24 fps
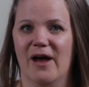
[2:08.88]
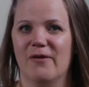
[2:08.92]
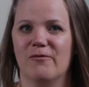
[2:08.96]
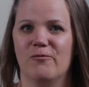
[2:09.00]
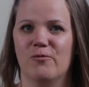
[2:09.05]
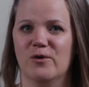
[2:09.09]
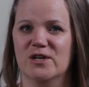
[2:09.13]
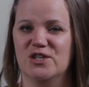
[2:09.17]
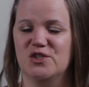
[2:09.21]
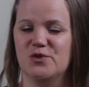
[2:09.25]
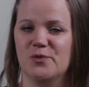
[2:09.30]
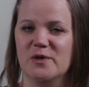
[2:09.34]

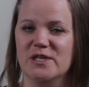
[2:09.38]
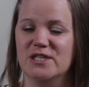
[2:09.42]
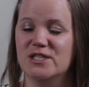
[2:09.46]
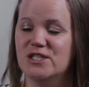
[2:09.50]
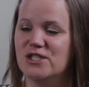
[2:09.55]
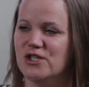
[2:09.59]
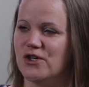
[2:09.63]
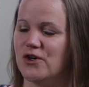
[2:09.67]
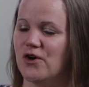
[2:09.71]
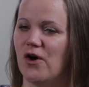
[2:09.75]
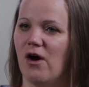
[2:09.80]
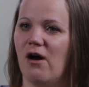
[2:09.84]
which we
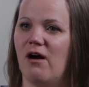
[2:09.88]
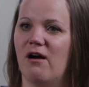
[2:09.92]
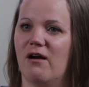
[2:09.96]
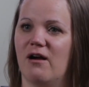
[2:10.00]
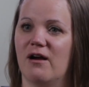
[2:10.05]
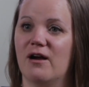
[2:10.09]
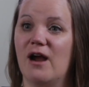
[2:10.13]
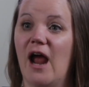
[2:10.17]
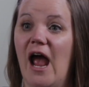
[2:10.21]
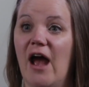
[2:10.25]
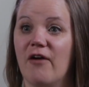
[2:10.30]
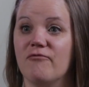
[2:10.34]
still
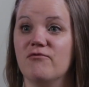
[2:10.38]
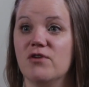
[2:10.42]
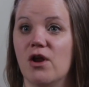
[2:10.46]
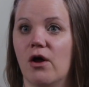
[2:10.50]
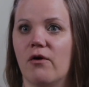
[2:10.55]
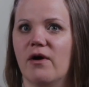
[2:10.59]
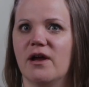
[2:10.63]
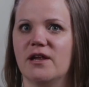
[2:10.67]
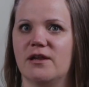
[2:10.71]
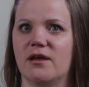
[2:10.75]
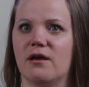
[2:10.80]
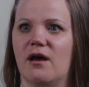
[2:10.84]
are, have
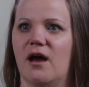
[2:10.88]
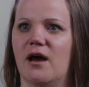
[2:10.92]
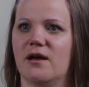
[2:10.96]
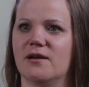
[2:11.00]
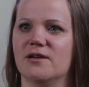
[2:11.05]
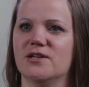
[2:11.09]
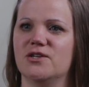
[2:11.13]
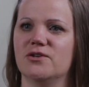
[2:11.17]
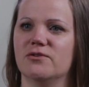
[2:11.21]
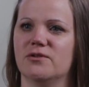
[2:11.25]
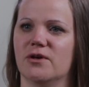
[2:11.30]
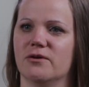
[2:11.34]
no idea how
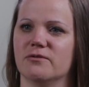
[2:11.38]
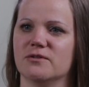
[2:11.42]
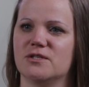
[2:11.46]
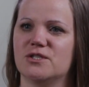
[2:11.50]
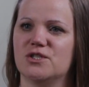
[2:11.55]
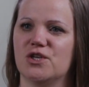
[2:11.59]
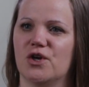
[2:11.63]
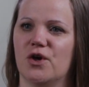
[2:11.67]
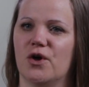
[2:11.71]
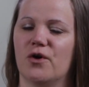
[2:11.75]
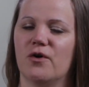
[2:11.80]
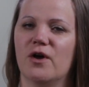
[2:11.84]
to do those.
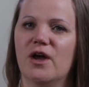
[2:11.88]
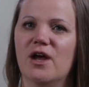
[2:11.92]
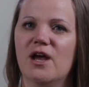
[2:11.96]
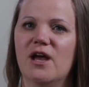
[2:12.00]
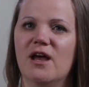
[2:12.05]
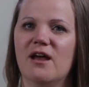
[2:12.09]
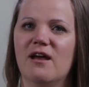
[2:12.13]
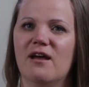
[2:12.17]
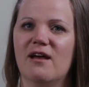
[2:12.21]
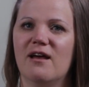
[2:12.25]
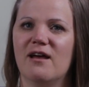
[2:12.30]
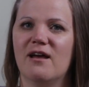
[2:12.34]
So
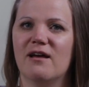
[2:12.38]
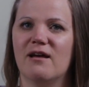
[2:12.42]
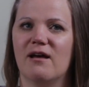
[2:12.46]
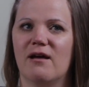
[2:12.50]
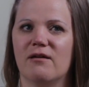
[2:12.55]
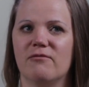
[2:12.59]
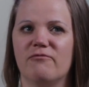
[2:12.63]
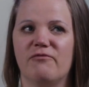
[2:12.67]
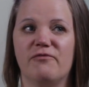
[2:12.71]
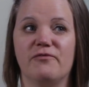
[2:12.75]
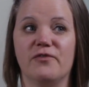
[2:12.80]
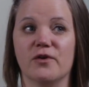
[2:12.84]

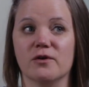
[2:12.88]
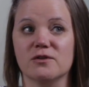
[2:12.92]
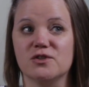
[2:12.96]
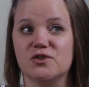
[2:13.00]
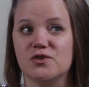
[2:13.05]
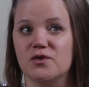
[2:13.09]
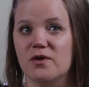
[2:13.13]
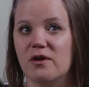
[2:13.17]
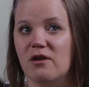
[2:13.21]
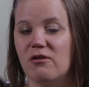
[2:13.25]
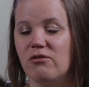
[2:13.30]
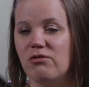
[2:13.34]

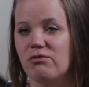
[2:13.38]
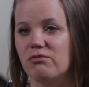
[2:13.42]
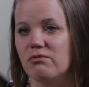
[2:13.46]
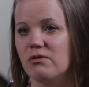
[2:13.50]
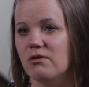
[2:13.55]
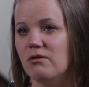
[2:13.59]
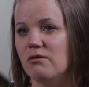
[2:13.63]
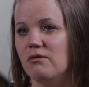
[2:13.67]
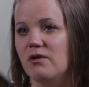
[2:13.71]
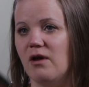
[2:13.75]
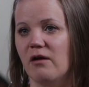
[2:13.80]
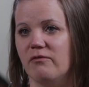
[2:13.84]
filtering
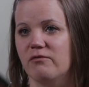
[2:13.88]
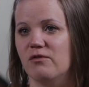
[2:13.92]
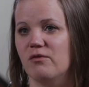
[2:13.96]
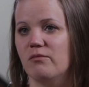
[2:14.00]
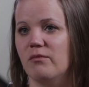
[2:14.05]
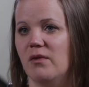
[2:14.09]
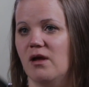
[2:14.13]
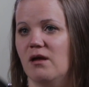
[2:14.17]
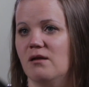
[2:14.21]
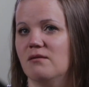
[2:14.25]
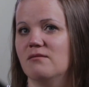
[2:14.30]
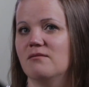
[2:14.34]
through
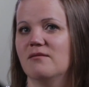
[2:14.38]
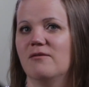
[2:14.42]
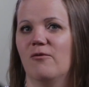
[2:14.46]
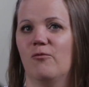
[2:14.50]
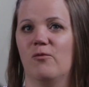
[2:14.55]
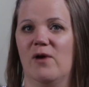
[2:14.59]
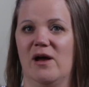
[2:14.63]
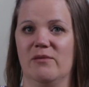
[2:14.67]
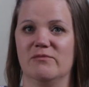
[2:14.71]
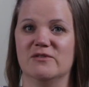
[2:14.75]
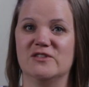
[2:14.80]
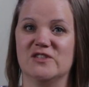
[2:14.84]
government
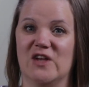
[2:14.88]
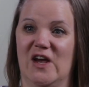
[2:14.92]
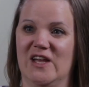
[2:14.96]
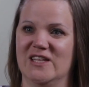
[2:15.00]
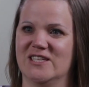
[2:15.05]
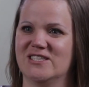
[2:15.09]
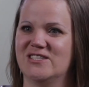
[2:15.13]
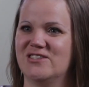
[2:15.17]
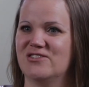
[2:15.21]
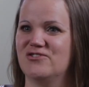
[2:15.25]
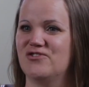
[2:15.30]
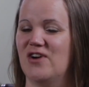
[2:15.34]

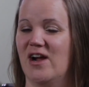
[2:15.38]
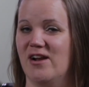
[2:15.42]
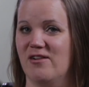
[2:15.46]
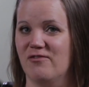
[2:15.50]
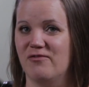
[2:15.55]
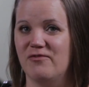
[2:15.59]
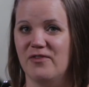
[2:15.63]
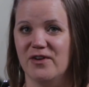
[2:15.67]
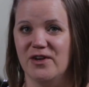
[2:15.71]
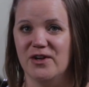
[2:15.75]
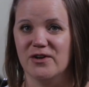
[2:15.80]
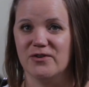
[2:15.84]
websites to try to
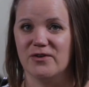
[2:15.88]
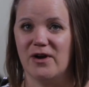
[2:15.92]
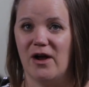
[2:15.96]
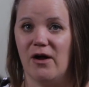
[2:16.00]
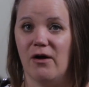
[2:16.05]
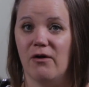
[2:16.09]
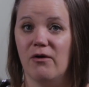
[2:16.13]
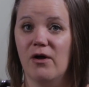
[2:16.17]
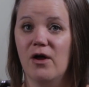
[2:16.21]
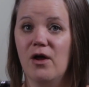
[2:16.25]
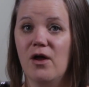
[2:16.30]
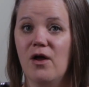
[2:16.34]
figure
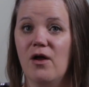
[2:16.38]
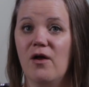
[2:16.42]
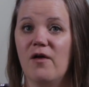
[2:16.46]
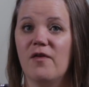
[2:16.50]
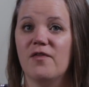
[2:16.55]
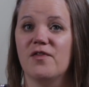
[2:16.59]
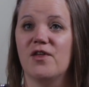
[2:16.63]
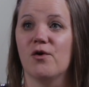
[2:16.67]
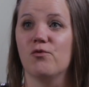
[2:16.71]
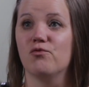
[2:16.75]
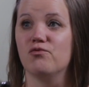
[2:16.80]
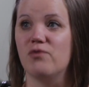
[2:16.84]
out
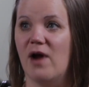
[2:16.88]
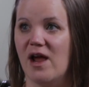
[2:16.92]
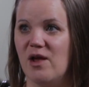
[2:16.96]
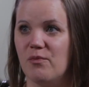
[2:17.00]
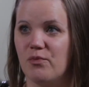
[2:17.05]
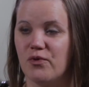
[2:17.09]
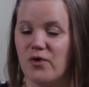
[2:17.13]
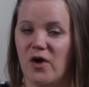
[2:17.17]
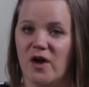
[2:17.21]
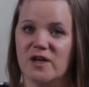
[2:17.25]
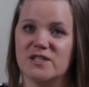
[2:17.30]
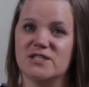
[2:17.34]
the right
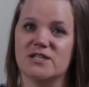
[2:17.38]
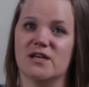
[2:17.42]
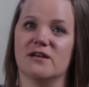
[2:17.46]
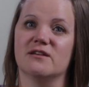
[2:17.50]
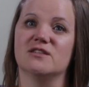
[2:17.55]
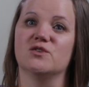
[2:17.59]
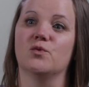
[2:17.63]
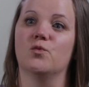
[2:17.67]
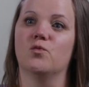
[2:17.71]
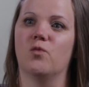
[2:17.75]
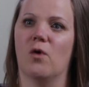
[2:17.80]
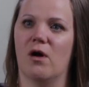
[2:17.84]

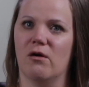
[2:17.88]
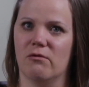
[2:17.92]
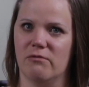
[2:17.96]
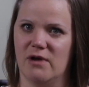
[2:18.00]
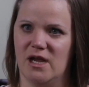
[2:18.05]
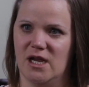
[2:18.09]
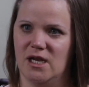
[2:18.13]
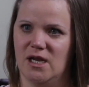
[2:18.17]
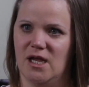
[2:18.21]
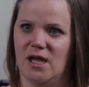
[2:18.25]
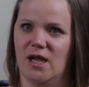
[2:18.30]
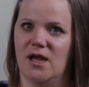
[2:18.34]
process, what
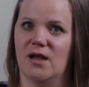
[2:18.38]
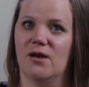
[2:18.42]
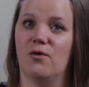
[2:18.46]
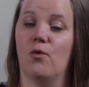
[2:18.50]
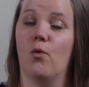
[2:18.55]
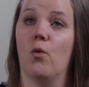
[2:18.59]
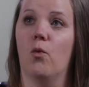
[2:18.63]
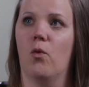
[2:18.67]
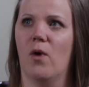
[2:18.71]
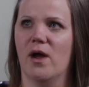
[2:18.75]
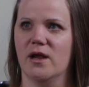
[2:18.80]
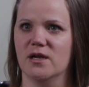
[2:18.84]
we need,
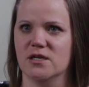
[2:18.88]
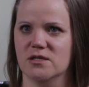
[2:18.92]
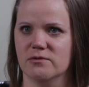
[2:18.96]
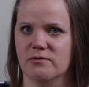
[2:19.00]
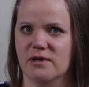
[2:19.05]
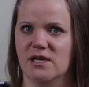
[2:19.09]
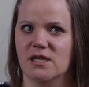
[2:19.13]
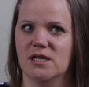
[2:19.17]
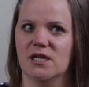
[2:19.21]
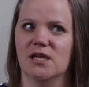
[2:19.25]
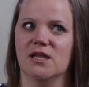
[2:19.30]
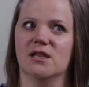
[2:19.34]
when do
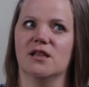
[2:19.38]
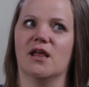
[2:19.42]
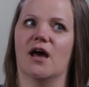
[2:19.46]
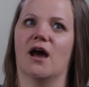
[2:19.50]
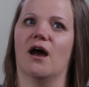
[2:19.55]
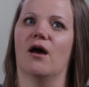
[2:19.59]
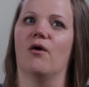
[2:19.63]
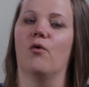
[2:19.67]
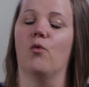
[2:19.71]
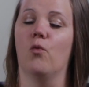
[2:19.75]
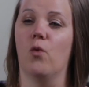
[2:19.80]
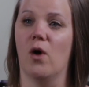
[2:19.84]
we need
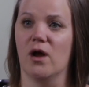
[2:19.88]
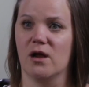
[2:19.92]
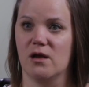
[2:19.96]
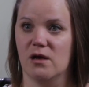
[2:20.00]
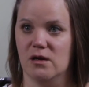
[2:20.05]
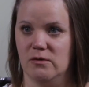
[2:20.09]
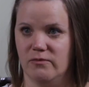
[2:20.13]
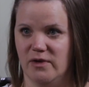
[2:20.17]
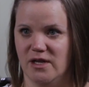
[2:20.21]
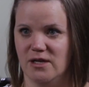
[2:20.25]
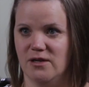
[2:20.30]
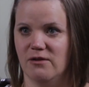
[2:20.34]
that, what
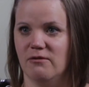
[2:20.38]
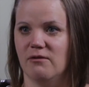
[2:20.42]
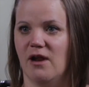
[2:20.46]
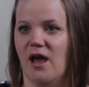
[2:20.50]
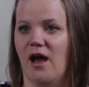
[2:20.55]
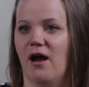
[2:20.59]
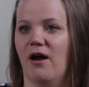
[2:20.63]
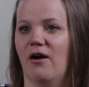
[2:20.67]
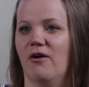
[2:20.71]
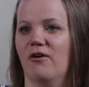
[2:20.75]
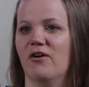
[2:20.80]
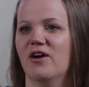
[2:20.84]
can we do
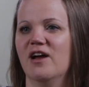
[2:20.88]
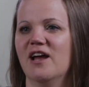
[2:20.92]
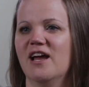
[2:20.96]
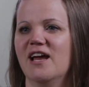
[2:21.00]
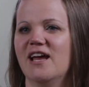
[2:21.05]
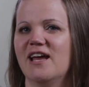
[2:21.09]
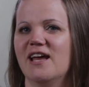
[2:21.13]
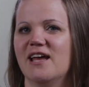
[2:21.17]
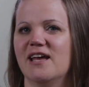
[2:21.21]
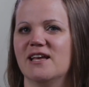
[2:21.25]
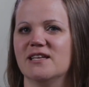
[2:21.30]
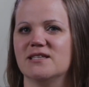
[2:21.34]
now,
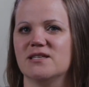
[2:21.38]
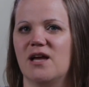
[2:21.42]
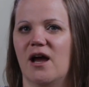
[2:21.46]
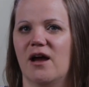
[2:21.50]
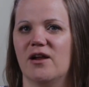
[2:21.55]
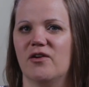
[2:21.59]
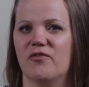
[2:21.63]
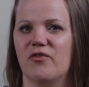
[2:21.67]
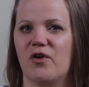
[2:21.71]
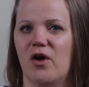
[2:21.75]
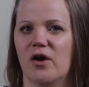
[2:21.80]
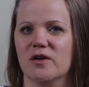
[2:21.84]
is
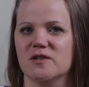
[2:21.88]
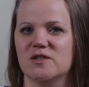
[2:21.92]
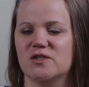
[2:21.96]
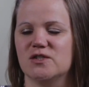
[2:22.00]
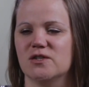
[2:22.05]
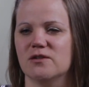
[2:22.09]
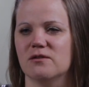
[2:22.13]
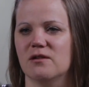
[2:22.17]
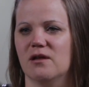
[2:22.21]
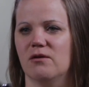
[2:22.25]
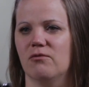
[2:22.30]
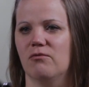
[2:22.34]
kind of
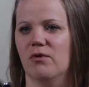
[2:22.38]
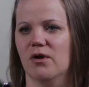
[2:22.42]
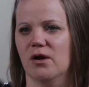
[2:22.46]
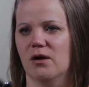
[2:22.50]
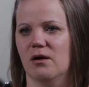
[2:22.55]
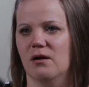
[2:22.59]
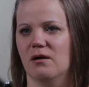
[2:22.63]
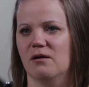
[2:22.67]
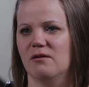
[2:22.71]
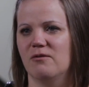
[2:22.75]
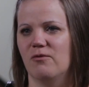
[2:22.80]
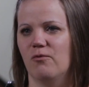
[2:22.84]
constantly
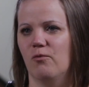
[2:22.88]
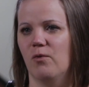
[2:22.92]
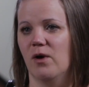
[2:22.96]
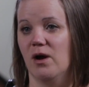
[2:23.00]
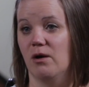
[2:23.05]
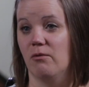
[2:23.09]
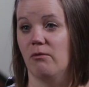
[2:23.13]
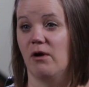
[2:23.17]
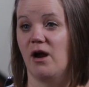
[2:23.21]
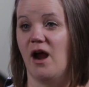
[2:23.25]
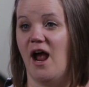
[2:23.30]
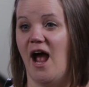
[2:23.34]
where
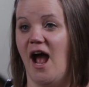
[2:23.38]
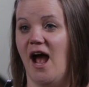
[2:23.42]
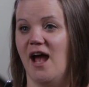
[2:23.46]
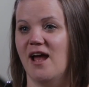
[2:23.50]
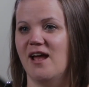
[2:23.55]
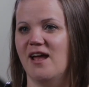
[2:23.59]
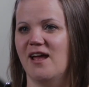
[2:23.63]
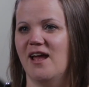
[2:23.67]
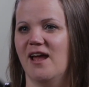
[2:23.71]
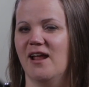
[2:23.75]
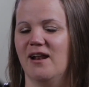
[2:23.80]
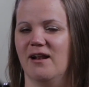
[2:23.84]
we're
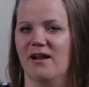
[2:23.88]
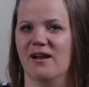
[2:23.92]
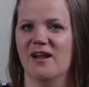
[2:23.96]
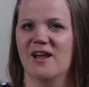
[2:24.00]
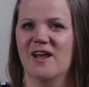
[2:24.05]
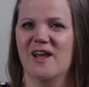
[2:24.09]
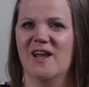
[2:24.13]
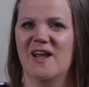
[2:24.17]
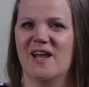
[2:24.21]
at, and